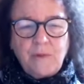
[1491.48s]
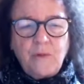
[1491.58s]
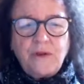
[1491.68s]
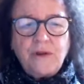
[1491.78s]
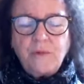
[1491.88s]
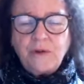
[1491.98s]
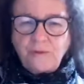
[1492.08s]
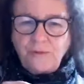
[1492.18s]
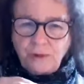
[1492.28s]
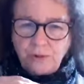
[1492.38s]
with a
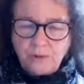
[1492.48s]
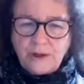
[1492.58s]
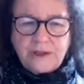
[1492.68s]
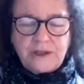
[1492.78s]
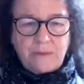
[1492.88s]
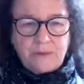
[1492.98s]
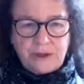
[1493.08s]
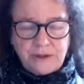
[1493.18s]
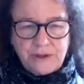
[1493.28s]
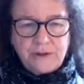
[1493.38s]
few
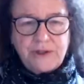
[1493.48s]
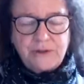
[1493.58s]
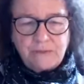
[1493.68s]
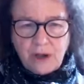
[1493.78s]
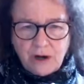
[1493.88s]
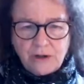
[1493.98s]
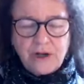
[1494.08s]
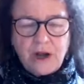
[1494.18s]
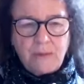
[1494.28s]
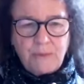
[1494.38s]
exceptions. There's some large
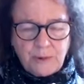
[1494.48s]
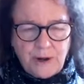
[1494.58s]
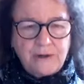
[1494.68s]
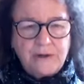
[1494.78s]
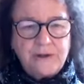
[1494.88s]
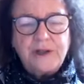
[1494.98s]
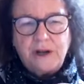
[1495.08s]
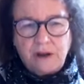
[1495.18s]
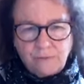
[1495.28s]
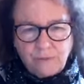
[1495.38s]
operators that
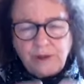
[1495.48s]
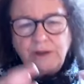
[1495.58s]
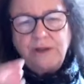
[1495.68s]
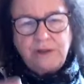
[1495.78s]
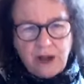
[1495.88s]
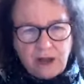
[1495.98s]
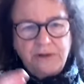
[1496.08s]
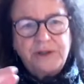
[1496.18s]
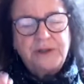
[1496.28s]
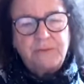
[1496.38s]
have really
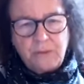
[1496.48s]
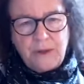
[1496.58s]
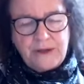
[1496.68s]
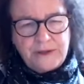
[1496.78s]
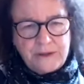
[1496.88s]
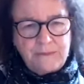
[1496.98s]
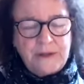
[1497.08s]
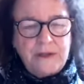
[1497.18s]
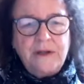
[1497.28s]
gotten some momentum.